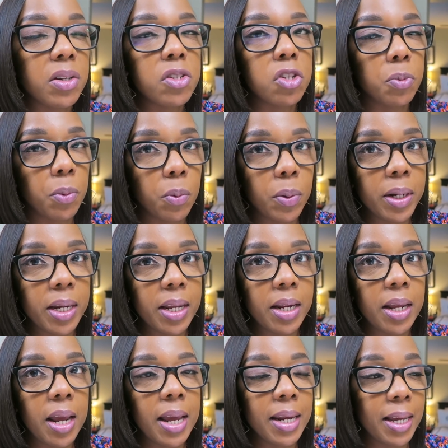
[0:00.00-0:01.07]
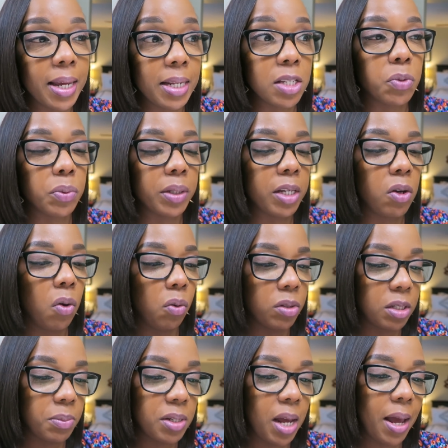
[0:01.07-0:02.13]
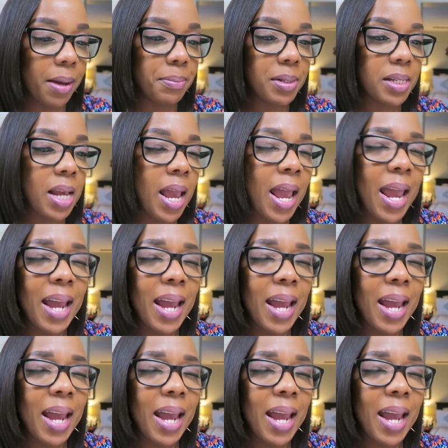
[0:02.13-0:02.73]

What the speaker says: it's super windy and it gets really cold sometimes.